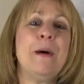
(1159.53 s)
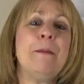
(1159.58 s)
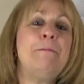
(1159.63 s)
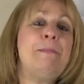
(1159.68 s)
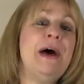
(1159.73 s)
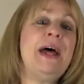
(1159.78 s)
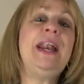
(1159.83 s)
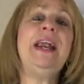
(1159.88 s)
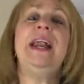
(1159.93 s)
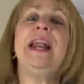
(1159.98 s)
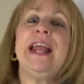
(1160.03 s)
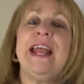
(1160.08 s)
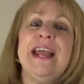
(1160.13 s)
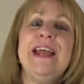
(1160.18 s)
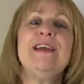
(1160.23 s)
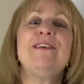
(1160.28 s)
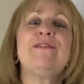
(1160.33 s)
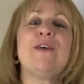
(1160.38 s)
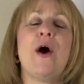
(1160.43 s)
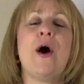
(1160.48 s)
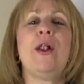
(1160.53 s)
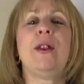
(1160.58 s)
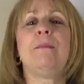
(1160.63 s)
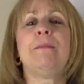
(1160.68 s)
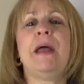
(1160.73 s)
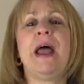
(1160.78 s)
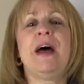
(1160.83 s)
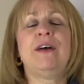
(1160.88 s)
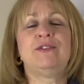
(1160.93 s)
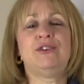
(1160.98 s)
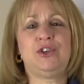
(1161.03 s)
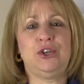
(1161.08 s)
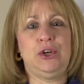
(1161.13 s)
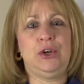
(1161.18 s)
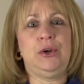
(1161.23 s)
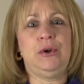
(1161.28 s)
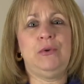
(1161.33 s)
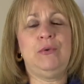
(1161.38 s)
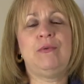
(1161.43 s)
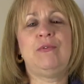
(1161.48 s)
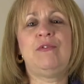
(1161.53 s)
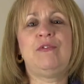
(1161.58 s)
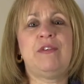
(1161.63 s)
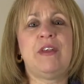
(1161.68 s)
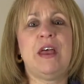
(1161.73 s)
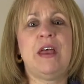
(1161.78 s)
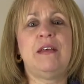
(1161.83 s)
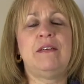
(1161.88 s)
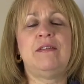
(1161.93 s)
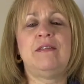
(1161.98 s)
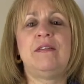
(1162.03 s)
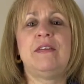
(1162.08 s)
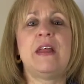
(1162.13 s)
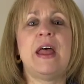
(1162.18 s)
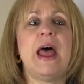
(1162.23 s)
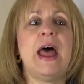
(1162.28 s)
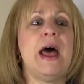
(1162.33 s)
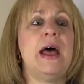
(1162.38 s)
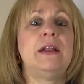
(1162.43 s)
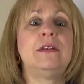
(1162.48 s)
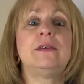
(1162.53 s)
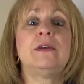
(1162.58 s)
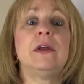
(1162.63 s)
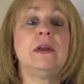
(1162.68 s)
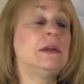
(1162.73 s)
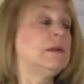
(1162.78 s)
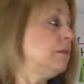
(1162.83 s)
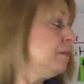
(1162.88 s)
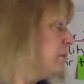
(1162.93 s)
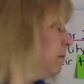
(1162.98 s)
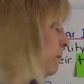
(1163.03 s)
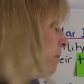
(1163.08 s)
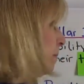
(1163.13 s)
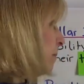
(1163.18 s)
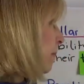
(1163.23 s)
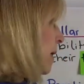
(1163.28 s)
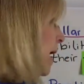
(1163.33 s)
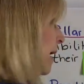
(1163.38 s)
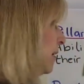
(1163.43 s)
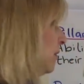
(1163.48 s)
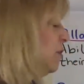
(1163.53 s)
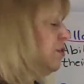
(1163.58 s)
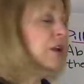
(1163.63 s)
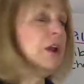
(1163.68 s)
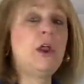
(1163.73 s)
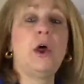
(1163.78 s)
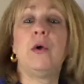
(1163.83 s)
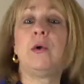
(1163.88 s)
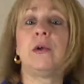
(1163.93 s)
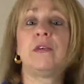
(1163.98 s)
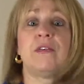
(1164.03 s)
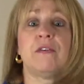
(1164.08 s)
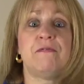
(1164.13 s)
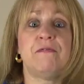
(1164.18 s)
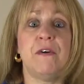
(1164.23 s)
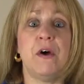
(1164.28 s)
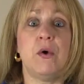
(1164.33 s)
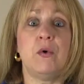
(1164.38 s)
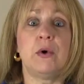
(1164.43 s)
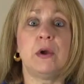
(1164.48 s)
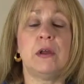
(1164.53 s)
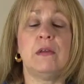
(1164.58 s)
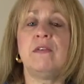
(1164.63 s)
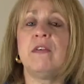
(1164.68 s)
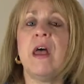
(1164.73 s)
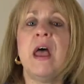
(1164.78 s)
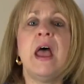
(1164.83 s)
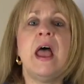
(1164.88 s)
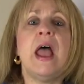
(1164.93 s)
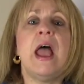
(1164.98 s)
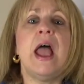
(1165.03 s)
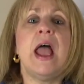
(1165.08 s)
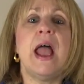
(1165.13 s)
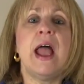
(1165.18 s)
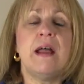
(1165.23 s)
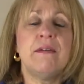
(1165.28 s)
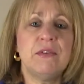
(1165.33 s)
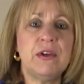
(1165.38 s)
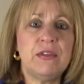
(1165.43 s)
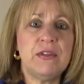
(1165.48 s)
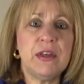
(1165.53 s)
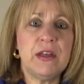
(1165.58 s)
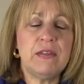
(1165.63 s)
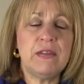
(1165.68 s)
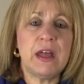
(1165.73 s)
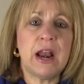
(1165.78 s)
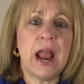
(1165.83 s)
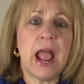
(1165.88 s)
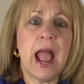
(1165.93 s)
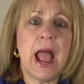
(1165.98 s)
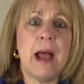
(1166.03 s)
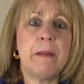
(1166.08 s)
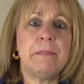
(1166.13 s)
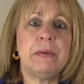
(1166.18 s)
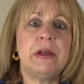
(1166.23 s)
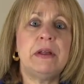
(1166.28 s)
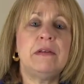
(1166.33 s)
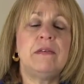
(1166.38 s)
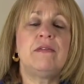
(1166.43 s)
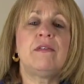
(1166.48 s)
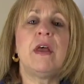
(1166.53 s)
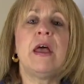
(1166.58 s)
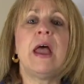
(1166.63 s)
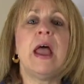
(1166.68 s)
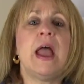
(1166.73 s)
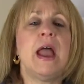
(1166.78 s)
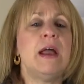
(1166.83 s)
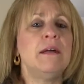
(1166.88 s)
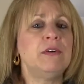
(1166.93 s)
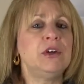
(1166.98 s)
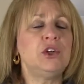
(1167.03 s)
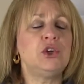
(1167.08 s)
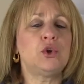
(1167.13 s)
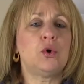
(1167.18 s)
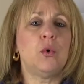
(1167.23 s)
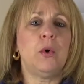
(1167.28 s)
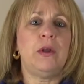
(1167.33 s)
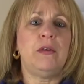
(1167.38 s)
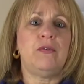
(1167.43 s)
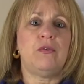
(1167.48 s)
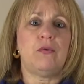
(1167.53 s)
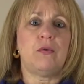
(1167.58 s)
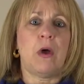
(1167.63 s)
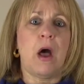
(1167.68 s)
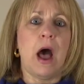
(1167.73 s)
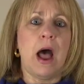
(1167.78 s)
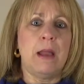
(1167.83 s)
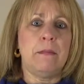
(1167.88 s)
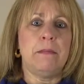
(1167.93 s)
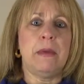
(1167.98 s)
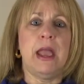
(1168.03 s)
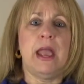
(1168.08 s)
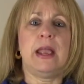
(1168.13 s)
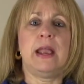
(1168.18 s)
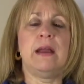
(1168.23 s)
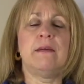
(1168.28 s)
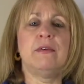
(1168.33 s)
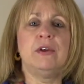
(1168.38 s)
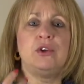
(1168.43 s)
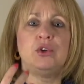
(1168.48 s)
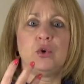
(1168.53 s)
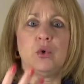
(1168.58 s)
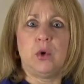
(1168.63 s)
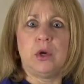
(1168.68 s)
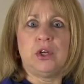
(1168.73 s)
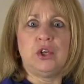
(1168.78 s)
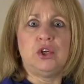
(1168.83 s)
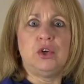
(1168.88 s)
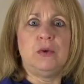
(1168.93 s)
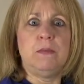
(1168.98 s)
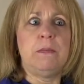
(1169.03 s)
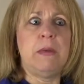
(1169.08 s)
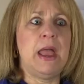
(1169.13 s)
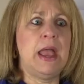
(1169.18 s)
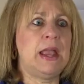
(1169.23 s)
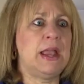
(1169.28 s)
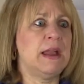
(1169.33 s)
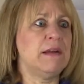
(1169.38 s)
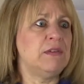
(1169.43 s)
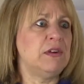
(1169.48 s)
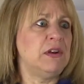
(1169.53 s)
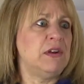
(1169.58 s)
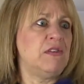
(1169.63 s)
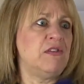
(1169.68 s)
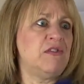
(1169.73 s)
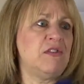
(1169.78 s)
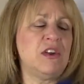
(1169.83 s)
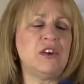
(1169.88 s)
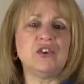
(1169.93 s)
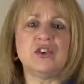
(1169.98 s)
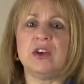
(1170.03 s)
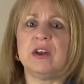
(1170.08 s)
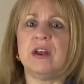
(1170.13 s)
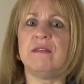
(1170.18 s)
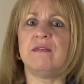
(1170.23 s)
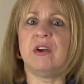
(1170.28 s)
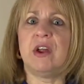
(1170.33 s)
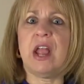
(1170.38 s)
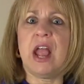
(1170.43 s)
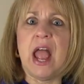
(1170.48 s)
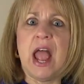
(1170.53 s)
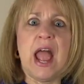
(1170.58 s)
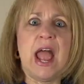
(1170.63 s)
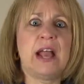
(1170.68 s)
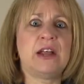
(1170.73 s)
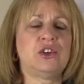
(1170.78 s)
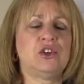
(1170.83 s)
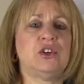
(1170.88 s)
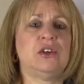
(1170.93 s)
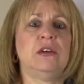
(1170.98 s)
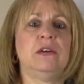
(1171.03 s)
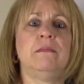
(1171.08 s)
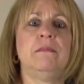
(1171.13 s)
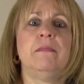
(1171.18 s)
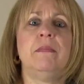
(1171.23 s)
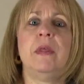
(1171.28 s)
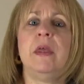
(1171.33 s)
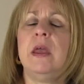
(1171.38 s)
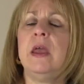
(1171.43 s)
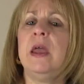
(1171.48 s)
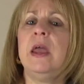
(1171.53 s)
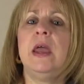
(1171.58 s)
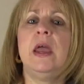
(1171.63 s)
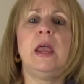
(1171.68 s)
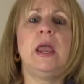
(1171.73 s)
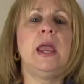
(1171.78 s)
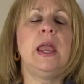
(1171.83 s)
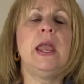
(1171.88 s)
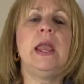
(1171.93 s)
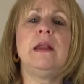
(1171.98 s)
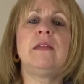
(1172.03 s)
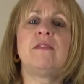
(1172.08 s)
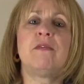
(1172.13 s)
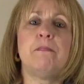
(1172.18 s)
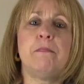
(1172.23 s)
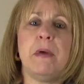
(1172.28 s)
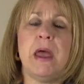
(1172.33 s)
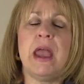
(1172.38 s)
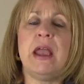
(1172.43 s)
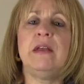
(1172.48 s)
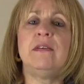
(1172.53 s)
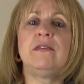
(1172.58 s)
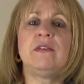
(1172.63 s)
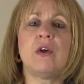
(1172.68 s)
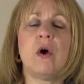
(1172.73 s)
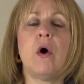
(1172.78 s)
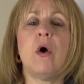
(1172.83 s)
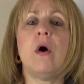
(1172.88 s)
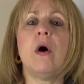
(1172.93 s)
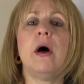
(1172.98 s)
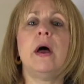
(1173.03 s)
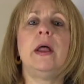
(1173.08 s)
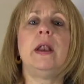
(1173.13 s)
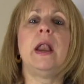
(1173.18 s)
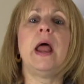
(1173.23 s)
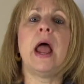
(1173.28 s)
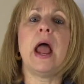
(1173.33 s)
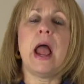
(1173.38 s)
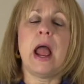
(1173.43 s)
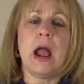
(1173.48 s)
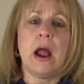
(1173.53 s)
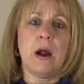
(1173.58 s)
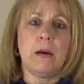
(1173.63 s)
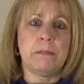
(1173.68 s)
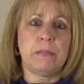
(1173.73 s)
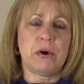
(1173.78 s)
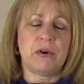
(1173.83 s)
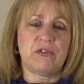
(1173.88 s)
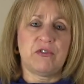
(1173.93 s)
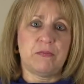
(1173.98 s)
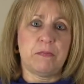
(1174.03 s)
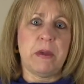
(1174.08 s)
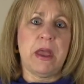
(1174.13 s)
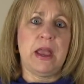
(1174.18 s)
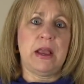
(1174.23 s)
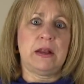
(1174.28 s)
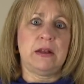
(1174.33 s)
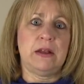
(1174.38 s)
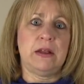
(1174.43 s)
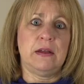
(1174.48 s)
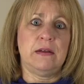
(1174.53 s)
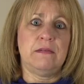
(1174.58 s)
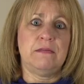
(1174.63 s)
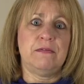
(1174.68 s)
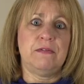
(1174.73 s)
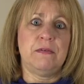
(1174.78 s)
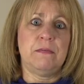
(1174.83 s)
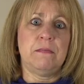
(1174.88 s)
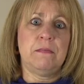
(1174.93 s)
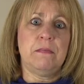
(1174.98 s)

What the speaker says: But it is all about you says that, back to the locus of focus, everything that happens, every choice I make, every choice you make, every decision, every action, it's based on our perspective,